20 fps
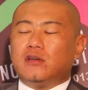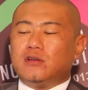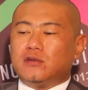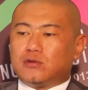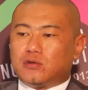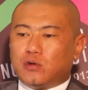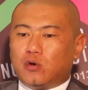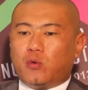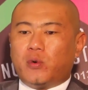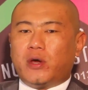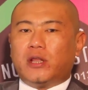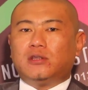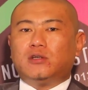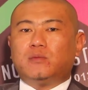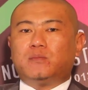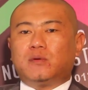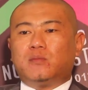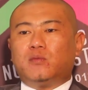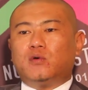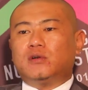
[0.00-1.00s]
so well
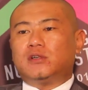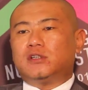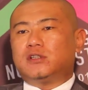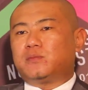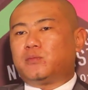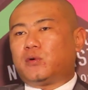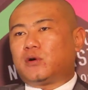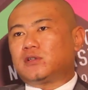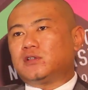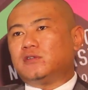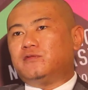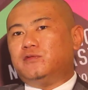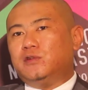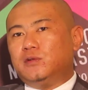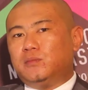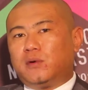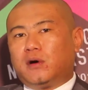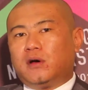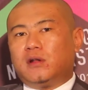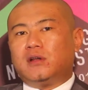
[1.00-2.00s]
to promote the sports of
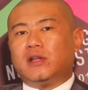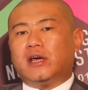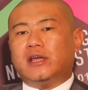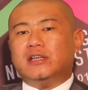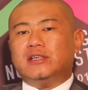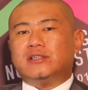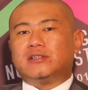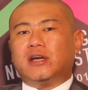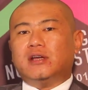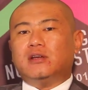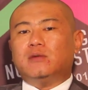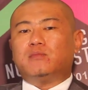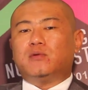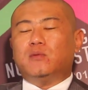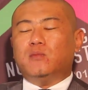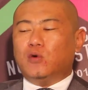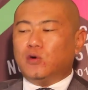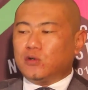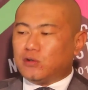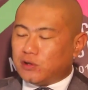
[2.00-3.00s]
football, and he's trying to
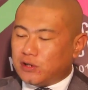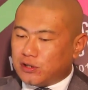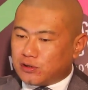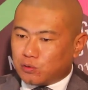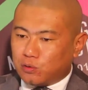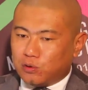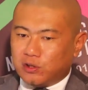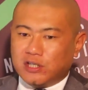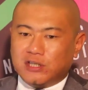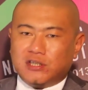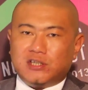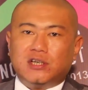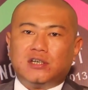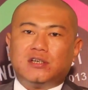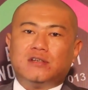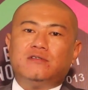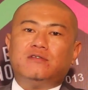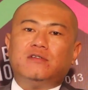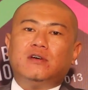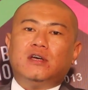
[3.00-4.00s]
promote on his own
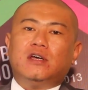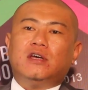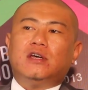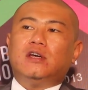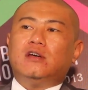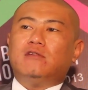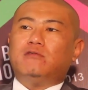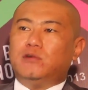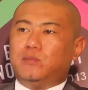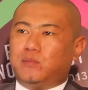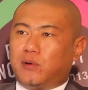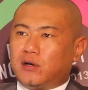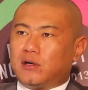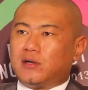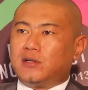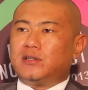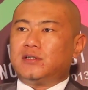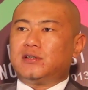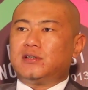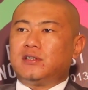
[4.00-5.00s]
initiative
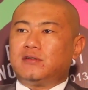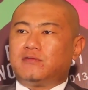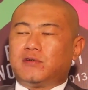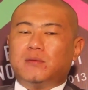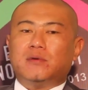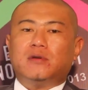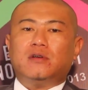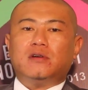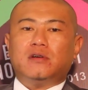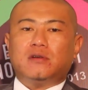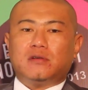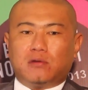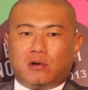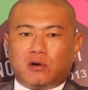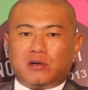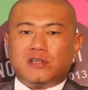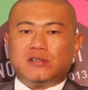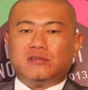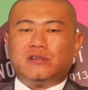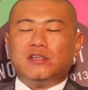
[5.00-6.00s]
footballers from the
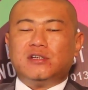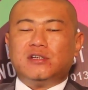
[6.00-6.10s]
Northeast